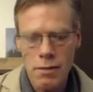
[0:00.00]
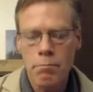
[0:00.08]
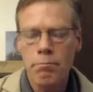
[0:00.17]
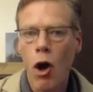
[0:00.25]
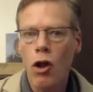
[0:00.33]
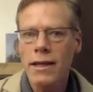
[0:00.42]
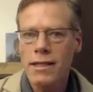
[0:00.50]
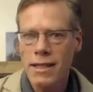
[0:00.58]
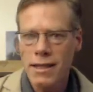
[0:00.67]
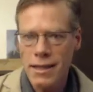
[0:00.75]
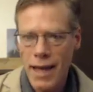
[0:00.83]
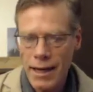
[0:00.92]

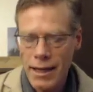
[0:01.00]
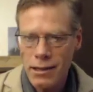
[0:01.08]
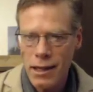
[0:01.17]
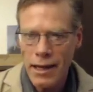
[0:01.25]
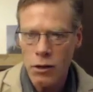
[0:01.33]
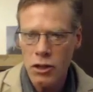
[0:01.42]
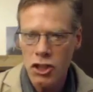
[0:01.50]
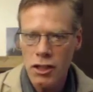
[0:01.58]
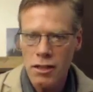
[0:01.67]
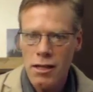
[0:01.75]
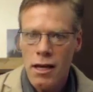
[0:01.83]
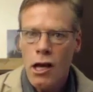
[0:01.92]
polysynthetic
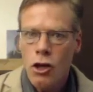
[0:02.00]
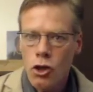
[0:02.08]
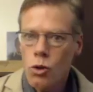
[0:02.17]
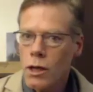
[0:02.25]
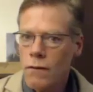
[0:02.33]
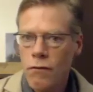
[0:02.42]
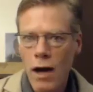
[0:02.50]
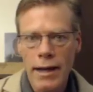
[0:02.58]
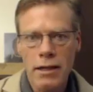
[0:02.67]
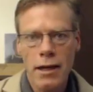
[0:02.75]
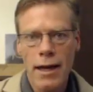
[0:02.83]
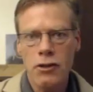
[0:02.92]
languages, you can
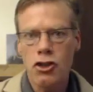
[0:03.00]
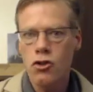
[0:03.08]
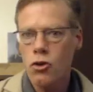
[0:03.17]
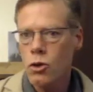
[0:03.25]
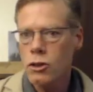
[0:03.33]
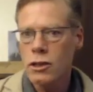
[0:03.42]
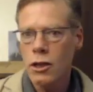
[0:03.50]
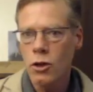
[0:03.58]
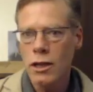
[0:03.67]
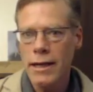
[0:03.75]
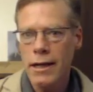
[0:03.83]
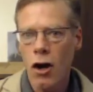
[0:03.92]
find
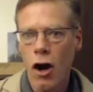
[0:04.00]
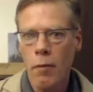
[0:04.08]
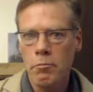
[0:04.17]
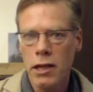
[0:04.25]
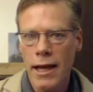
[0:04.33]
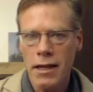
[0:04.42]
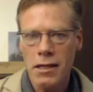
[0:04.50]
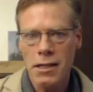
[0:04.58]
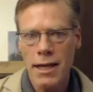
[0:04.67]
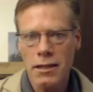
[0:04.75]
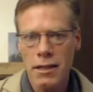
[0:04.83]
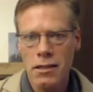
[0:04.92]
extraordinarily complex
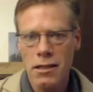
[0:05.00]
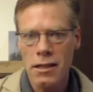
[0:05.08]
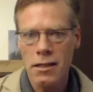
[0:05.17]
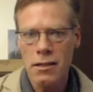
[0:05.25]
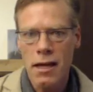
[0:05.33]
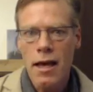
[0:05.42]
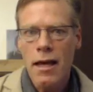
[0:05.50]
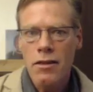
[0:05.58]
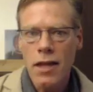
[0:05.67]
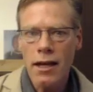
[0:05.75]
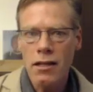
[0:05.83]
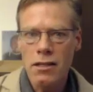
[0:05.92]
sentences
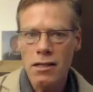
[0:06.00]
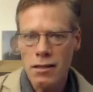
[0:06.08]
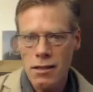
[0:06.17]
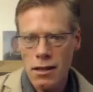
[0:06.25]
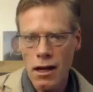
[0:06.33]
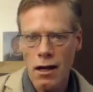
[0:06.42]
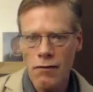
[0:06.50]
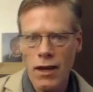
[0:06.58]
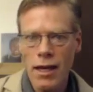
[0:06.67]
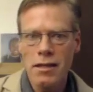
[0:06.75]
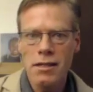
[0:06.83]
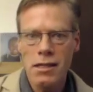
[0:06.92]
that consist of
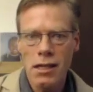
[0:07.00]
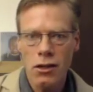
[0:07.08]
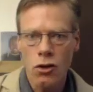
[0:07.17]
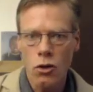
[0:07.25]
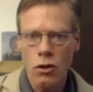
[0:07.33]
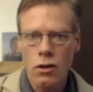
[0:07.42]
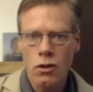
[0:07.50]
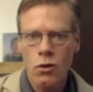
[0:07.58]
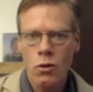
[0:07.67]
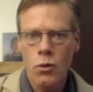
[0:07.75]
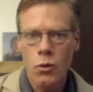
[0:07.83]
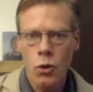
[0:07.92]
a single
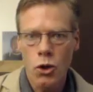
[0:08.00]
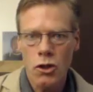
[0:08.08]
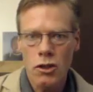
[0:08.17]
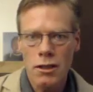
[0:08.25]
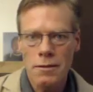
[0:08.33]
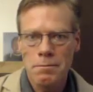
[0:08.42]
word.